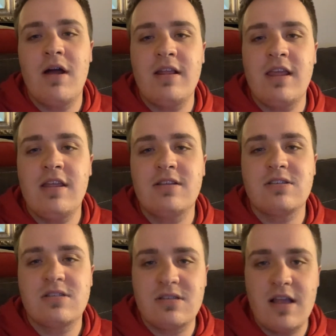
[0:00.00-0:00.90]
I think
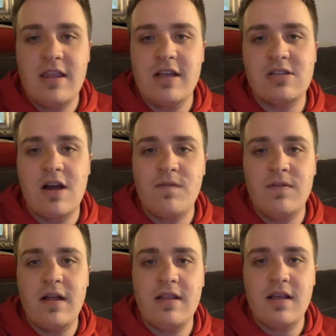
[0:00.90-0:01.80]
it's hard for
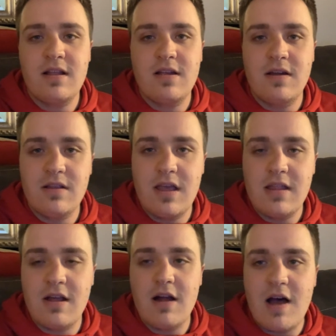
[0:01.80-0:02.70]
them to
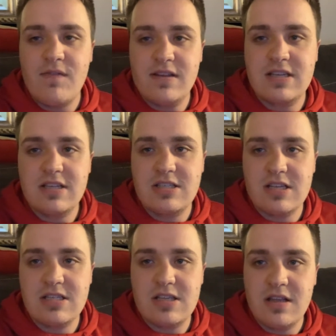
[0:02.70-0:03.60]
get their offense
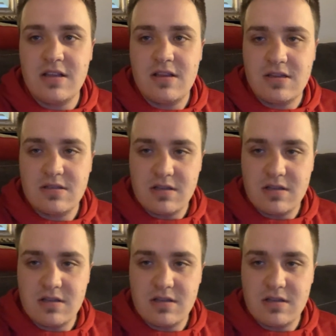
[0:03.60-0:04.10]
consistent